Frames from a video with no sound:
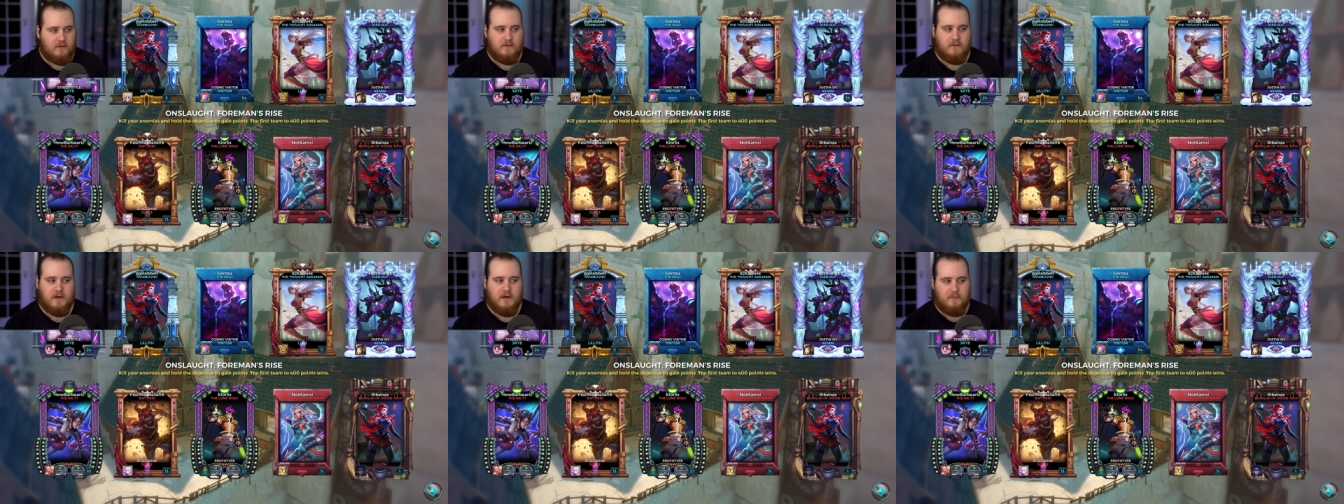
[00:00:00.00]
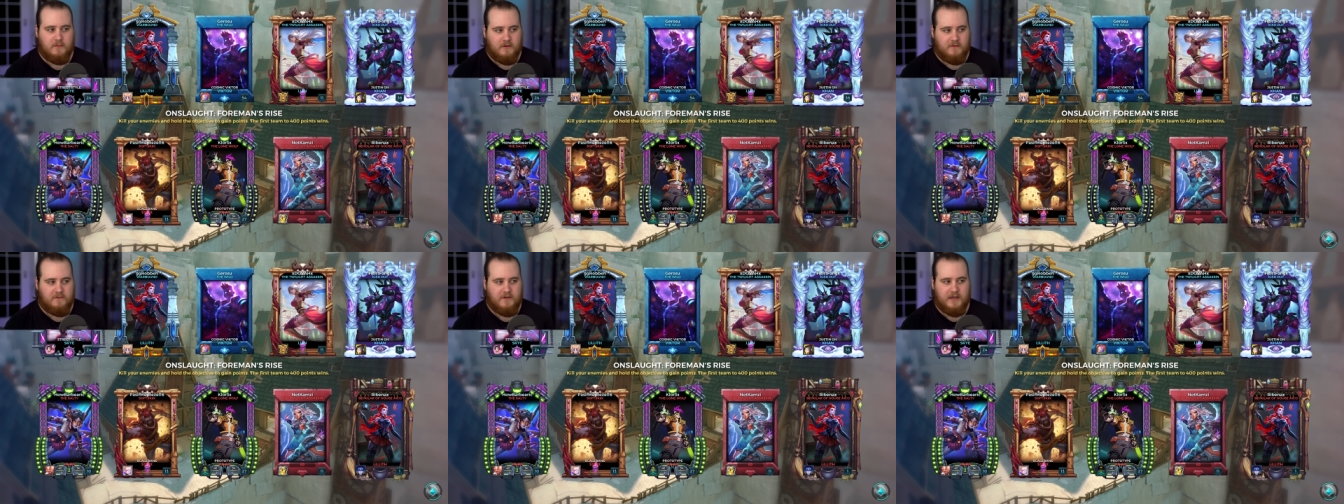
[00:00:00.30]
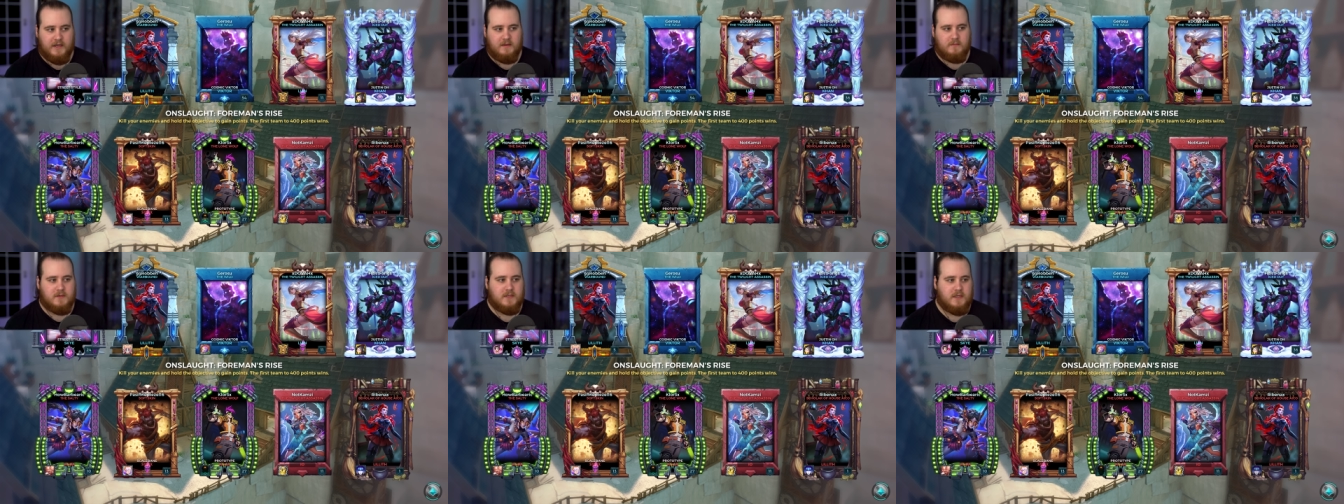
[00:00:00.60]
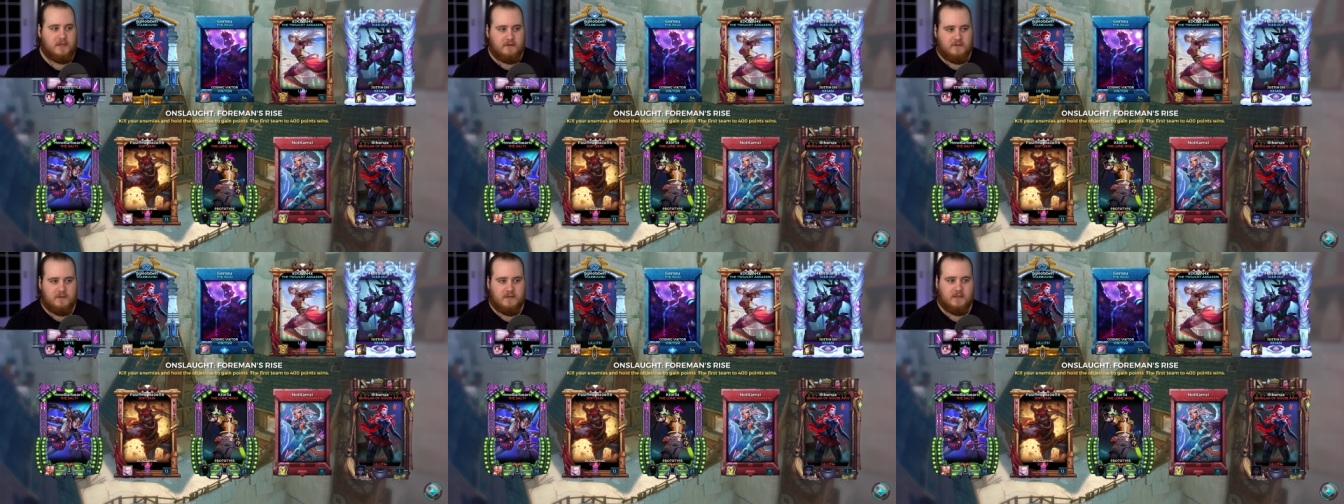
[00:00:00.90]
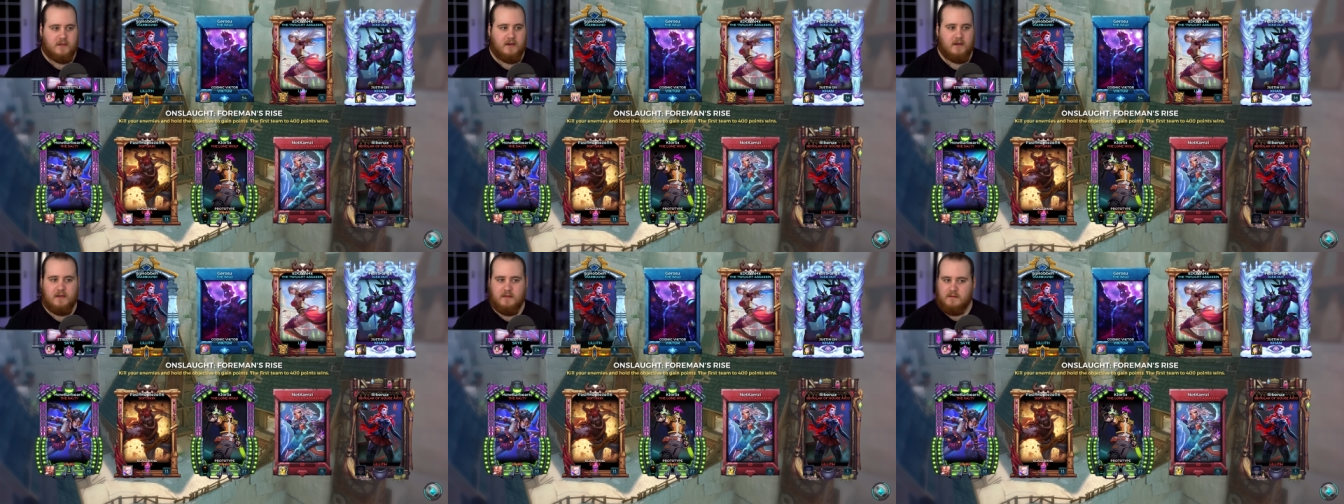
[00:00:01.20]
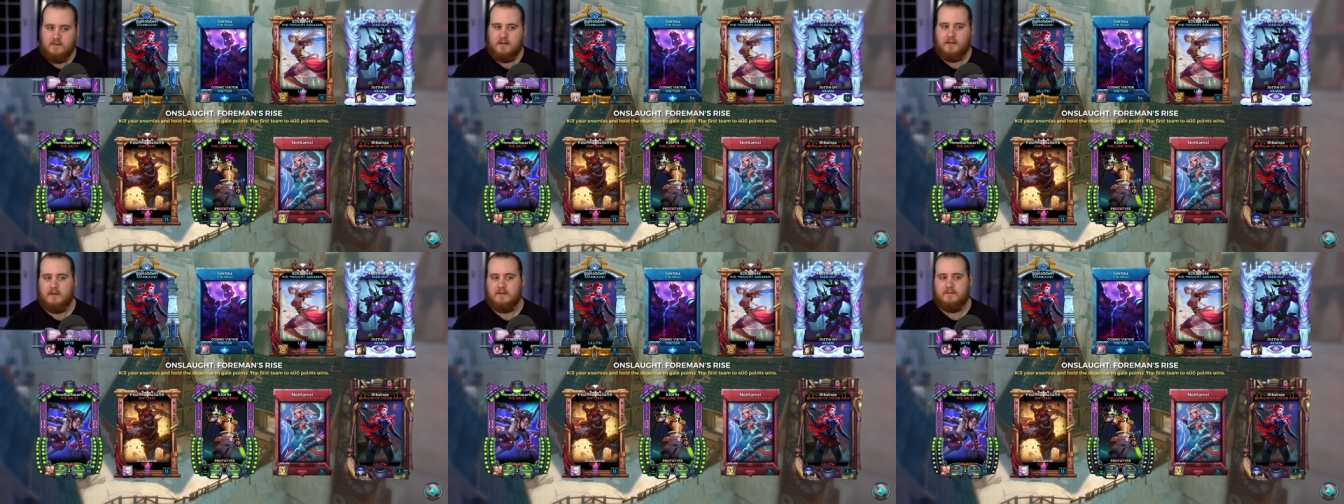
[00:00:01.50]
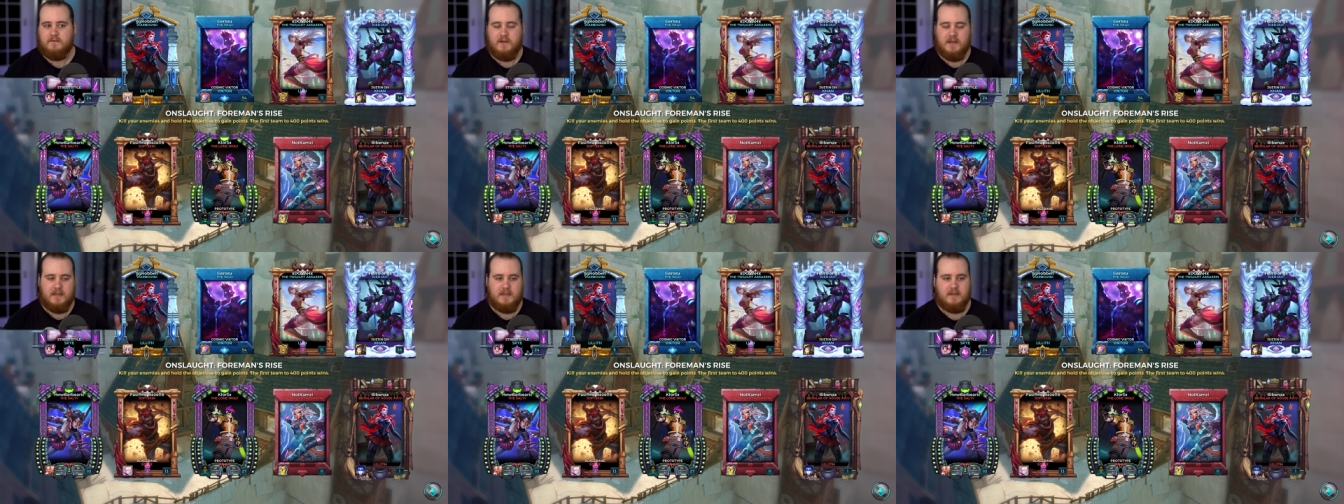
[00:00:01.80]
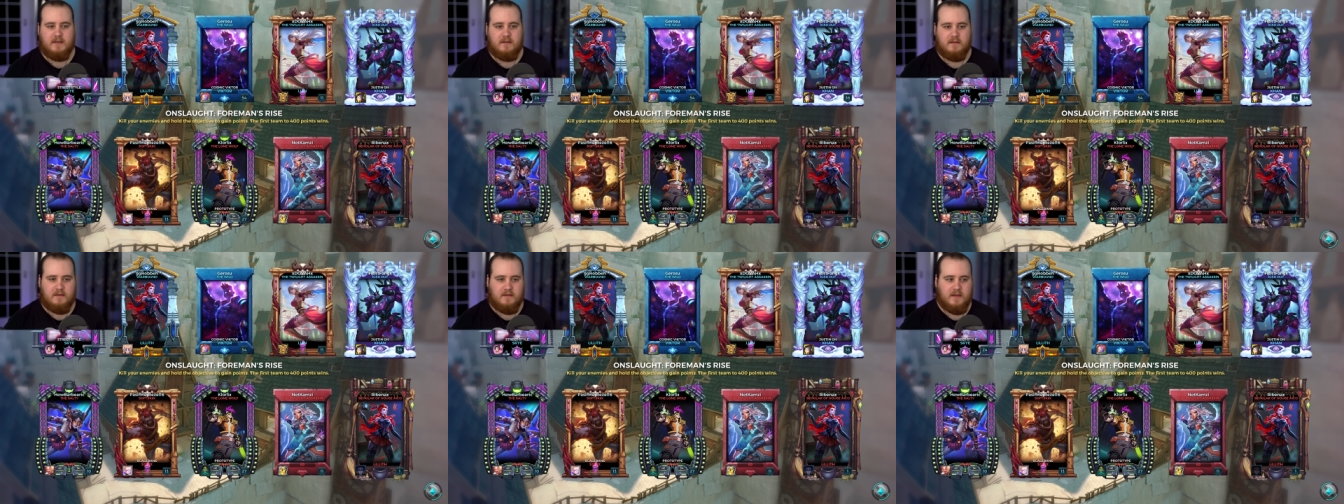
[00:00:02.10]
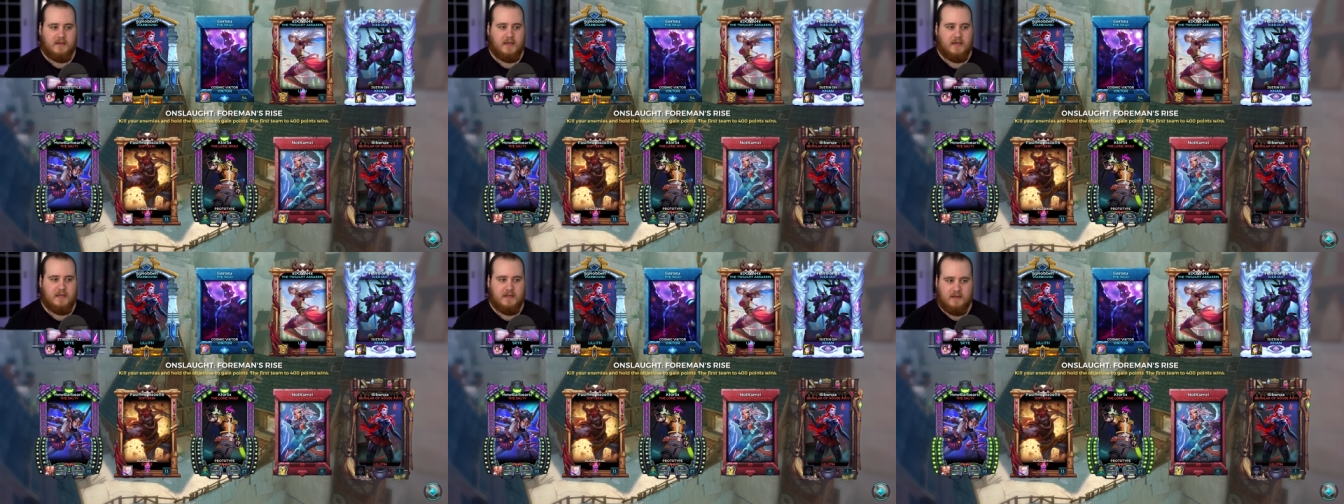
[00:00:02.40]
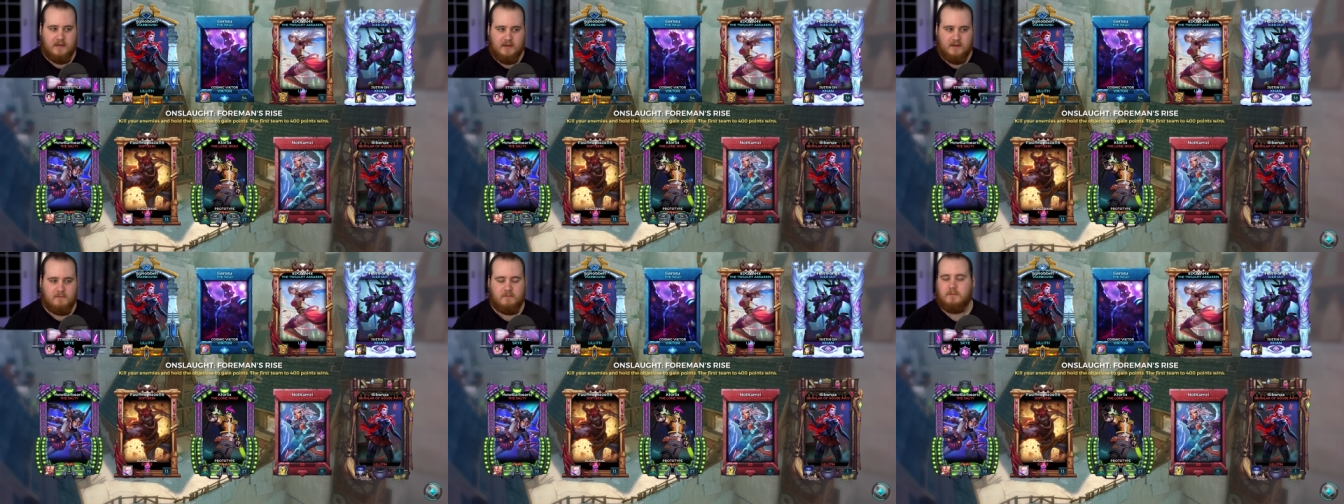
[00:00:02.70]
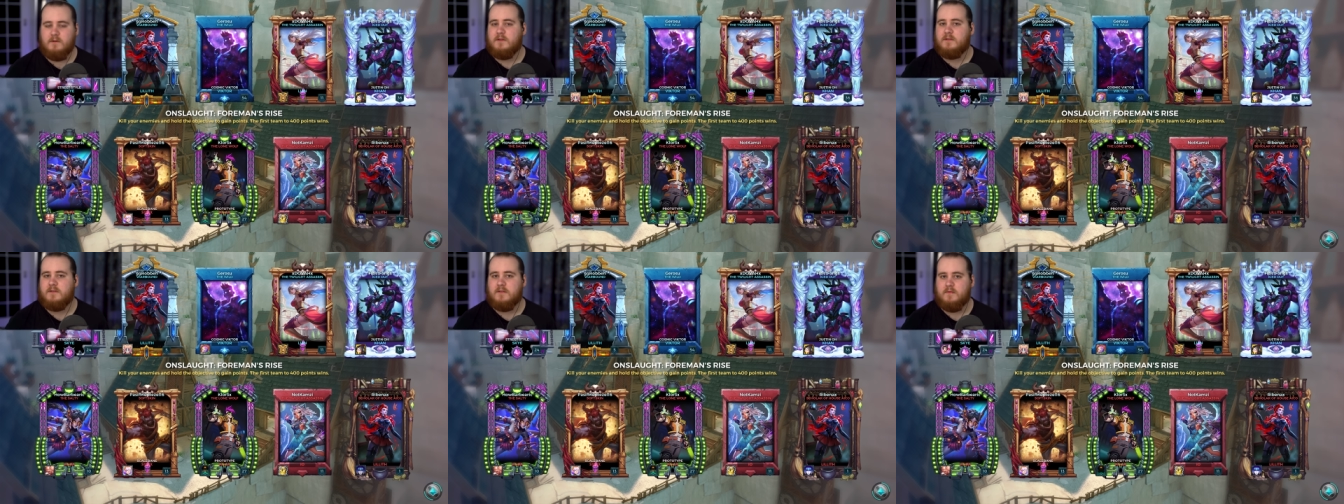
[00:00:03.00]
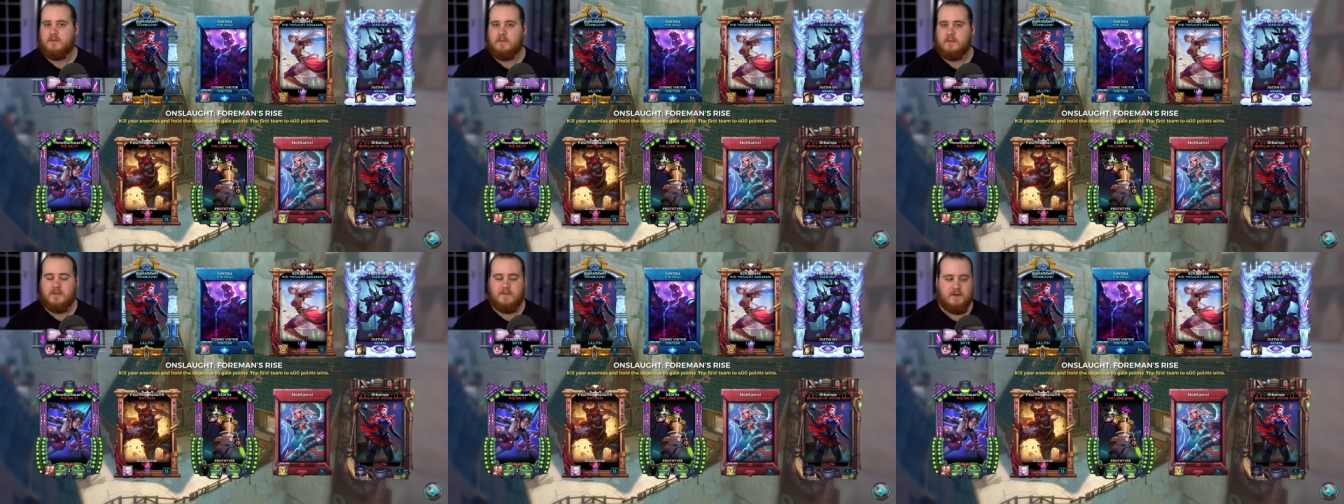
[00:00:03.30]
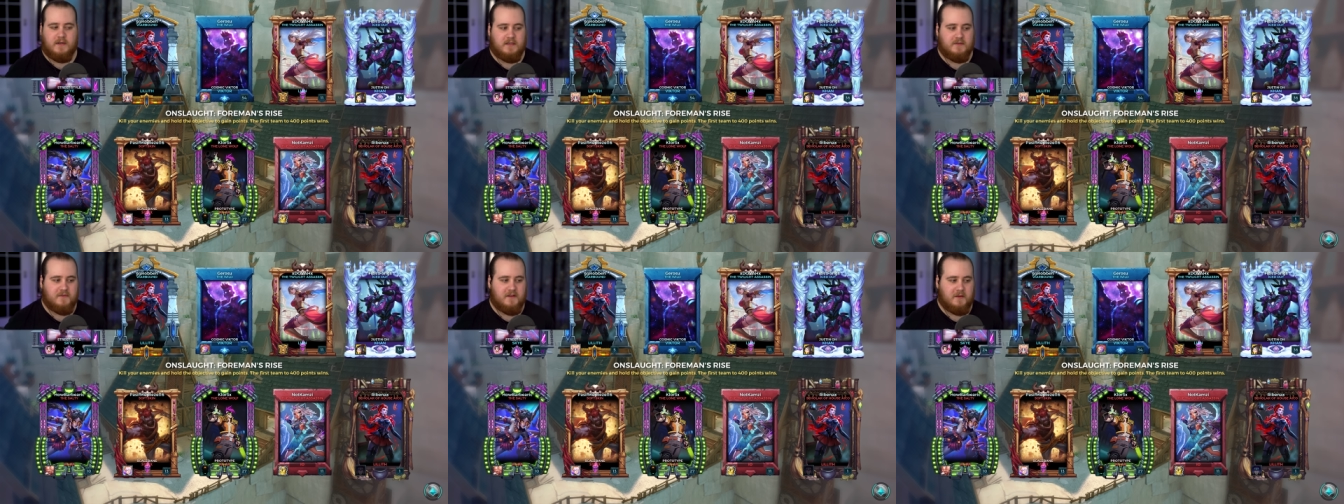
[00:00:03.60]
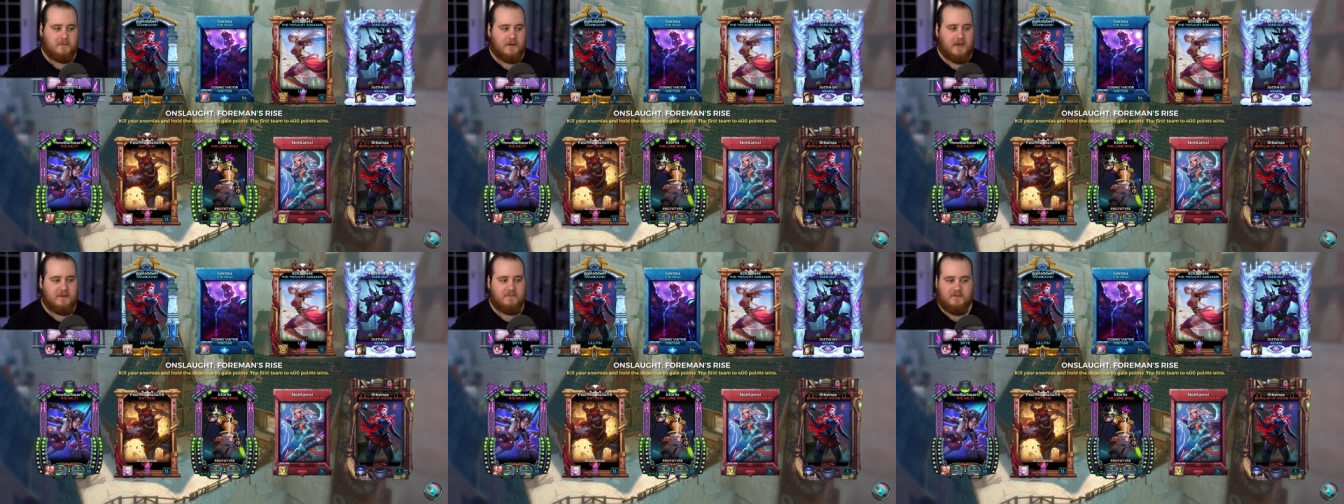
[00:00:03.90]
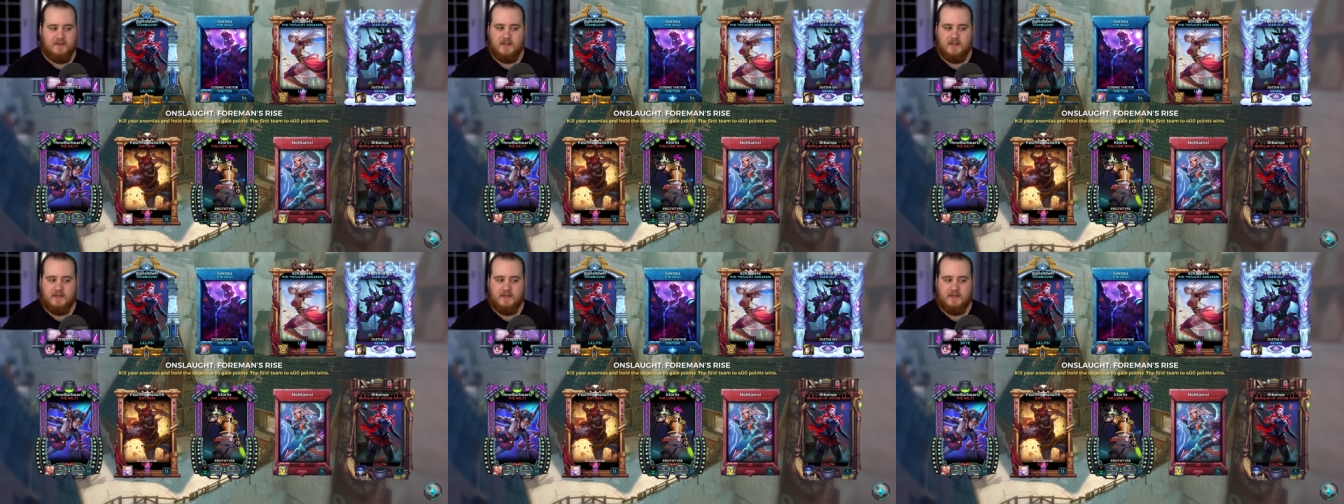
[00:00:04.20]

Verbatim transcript: Alright, well for game 2, Sky, the Viktor, Lian, and on Foreman's Rise for the map.